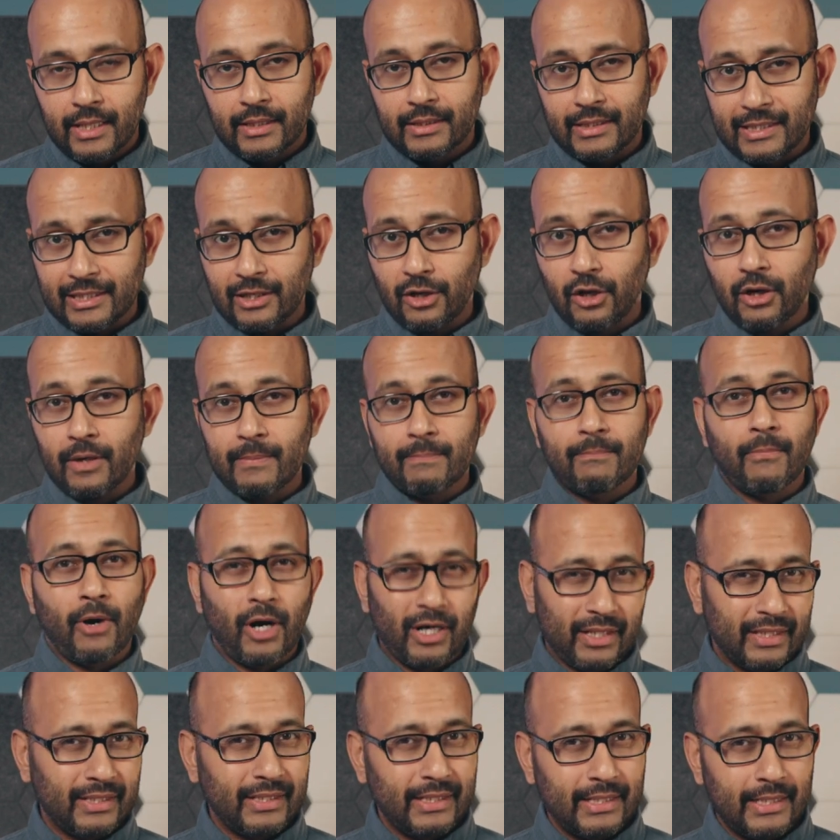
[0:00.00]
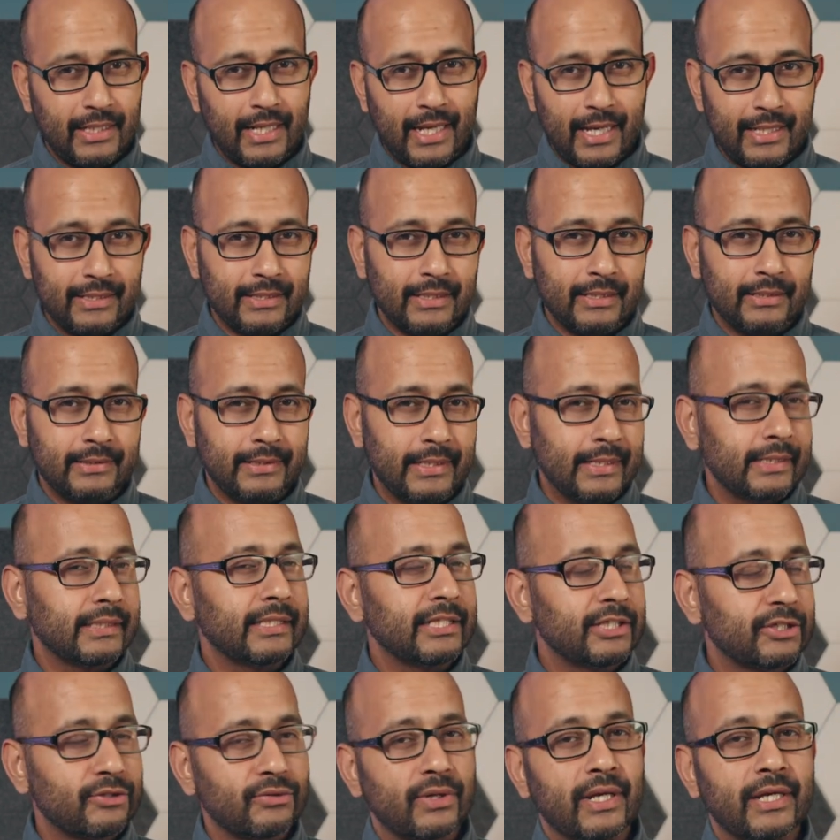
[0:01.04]
They are marketed as a
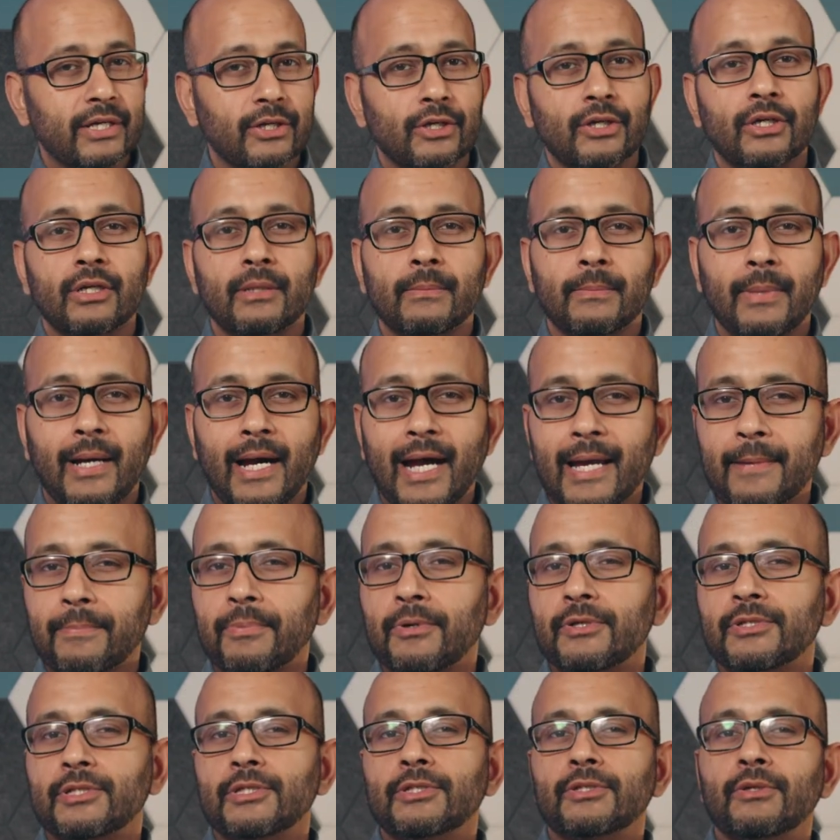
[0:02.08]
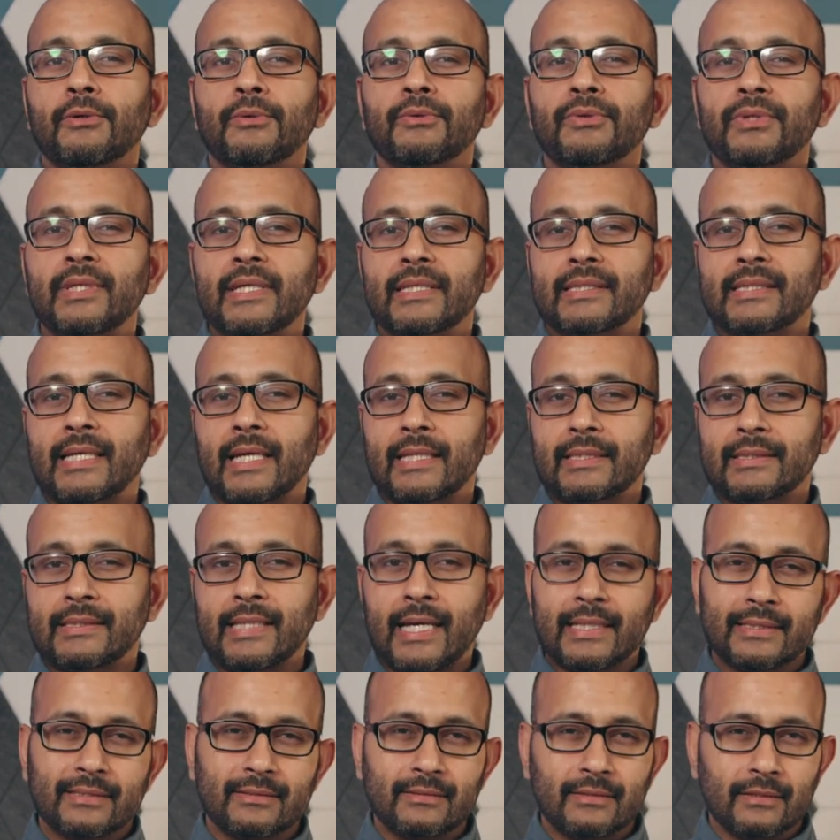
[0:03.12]
daily trainer, but I personally don't think that
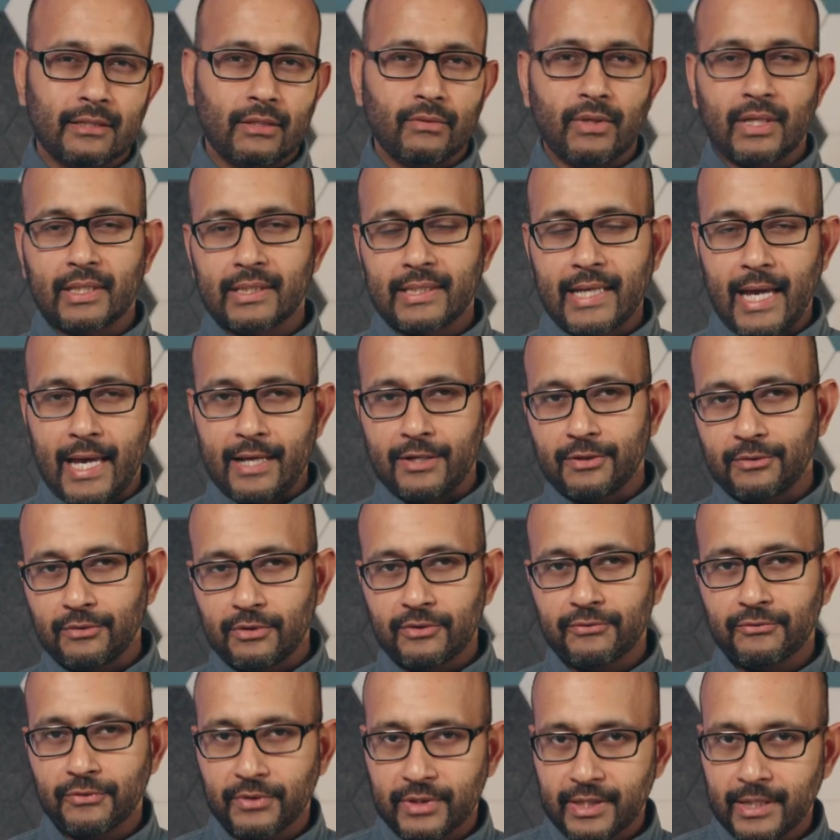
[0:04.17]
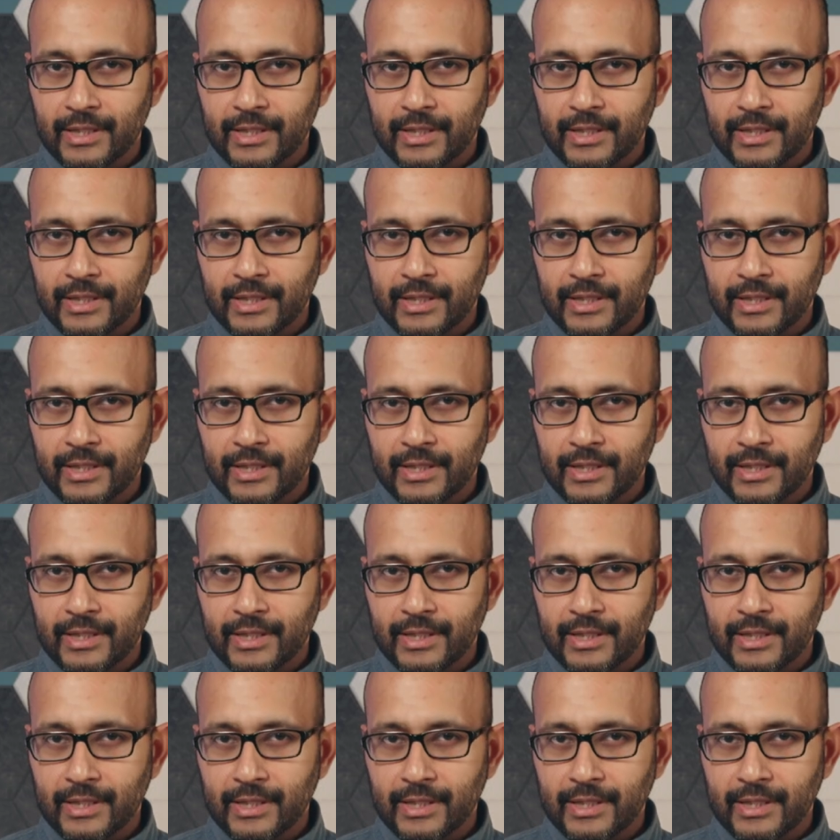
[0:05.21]
that's the correct category for